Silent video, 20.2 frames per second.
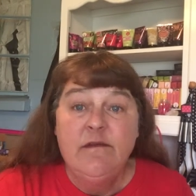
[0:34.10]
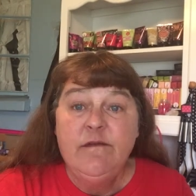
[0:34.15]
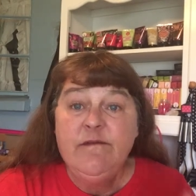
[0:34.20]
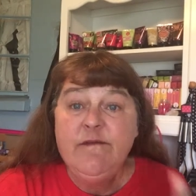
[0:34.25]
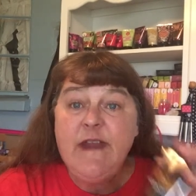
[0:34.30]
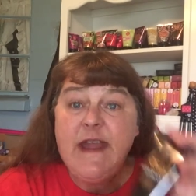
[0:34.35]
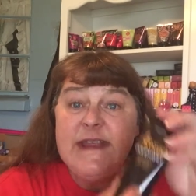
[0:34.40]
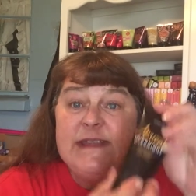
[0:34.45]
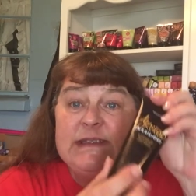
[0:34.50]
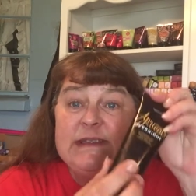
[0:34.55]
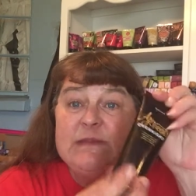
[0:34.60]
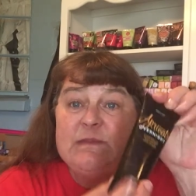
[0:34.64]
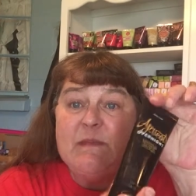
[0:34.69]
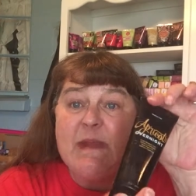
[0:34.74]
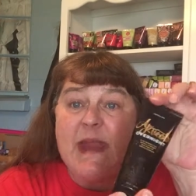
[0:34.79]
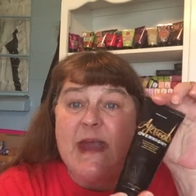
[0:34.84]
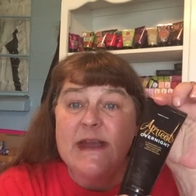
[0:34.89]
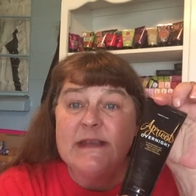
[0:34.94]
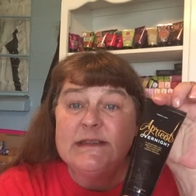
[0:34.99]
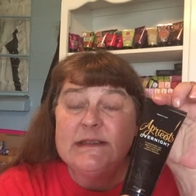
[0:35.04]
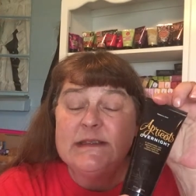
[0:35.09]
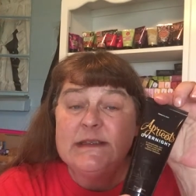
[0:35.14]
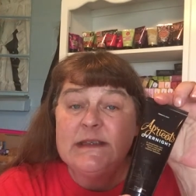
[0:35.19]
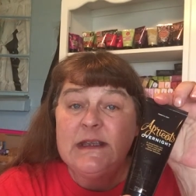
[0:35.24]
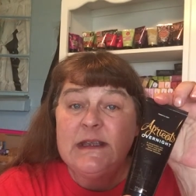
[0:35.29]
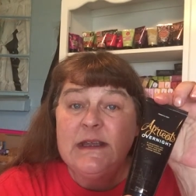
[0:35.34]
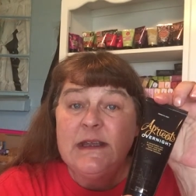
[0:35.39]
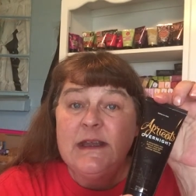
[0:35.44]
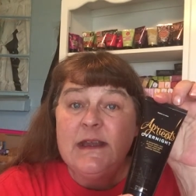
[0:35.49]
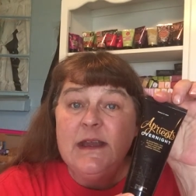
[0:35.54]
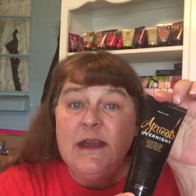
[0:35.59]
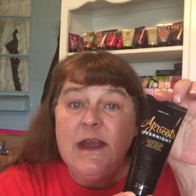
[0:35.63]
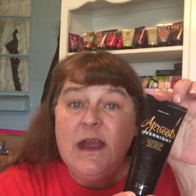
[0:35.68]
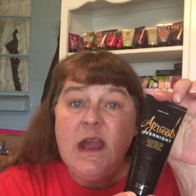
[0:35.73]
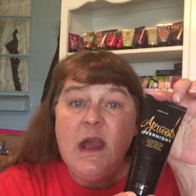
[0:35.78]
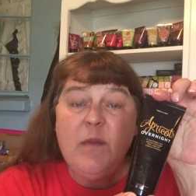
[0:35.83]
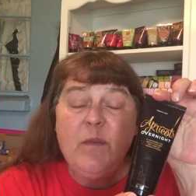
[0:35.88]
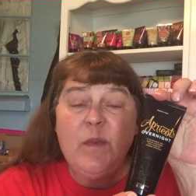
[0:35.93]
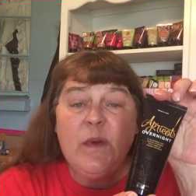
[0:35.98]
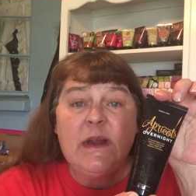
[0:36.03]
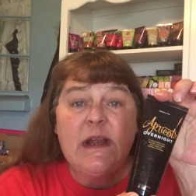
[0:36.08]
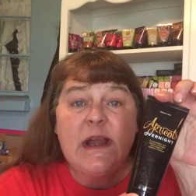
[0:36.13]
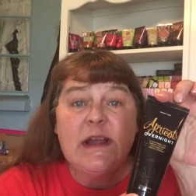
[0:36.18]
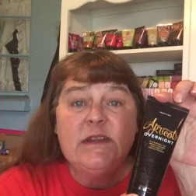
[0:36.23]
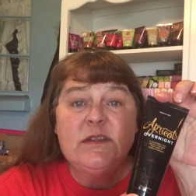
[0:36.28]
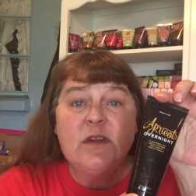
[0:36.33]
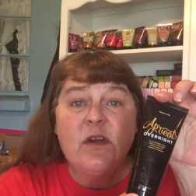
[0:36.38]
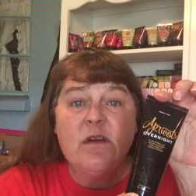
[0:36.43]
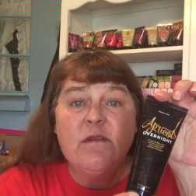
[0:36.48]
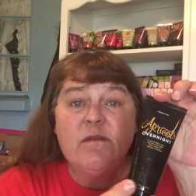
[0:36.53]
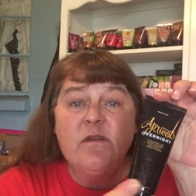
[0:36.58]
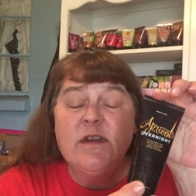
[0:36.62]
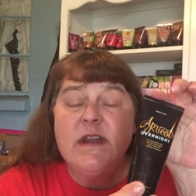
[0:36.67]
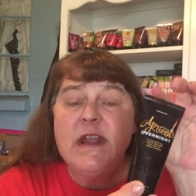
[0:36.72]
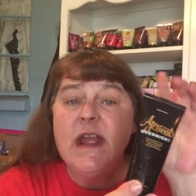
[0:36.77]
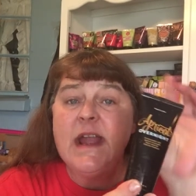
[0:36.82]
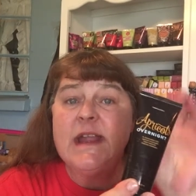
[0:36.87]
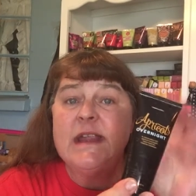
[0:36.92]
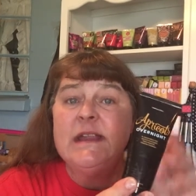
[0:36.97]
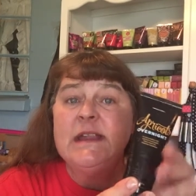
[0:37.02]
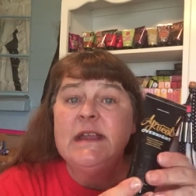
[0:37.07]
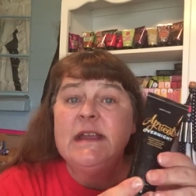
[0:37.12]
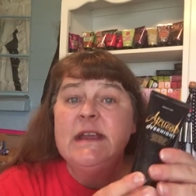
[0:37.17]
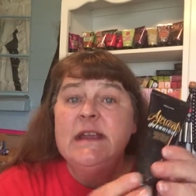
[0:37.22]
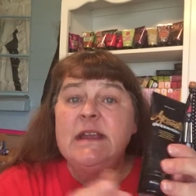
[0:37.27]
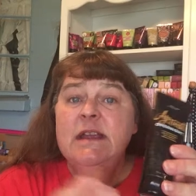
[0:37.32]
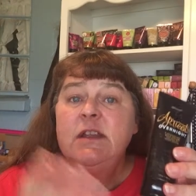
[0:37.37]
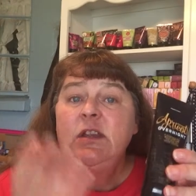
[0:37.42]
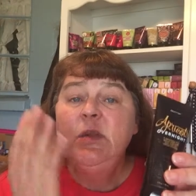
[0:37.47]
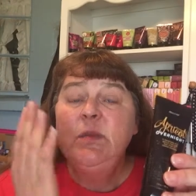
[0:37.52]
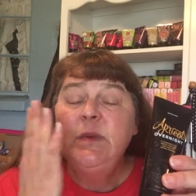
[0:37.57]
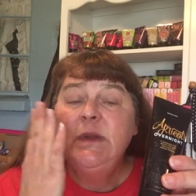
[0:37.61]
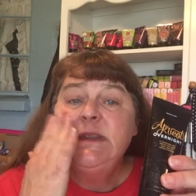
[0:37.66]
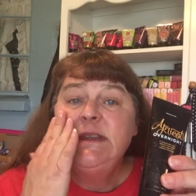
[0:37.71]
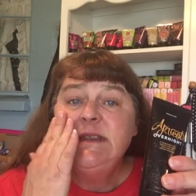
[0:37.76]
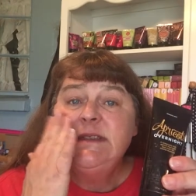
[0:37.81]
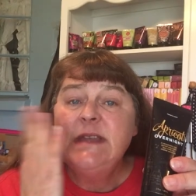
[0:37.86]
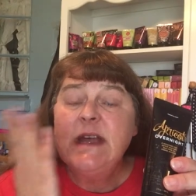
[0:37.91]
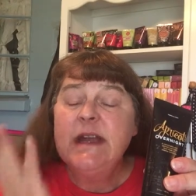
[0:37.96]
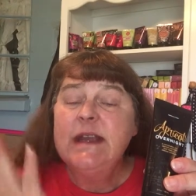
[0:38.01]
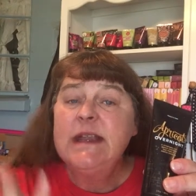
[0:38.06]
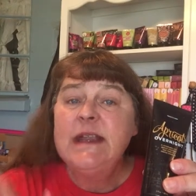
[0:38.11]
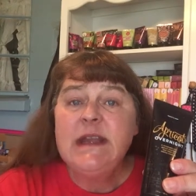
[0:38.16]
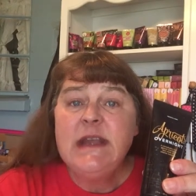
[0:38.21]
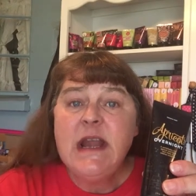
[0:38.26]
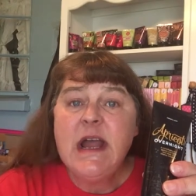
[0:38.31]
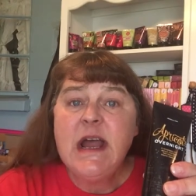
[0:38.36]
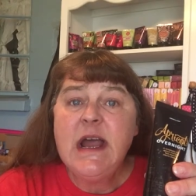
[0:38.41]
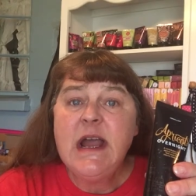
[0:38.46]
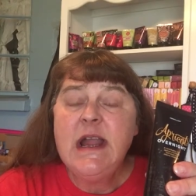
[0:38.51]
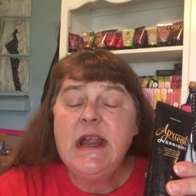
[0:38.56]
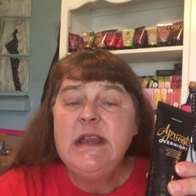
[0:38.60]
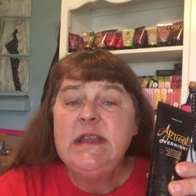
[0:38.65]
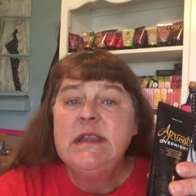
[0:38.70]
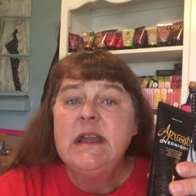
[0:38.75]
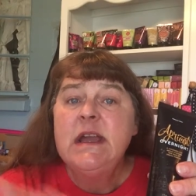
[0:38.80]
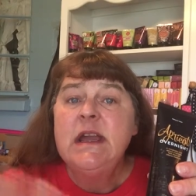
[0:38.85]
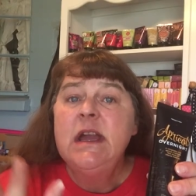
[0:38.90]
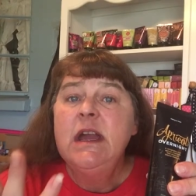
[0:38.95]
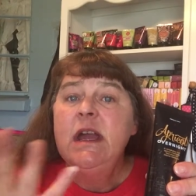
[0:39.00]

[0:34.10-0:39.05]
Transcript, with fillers: Face mask. Apricots overnight. You put this on at night.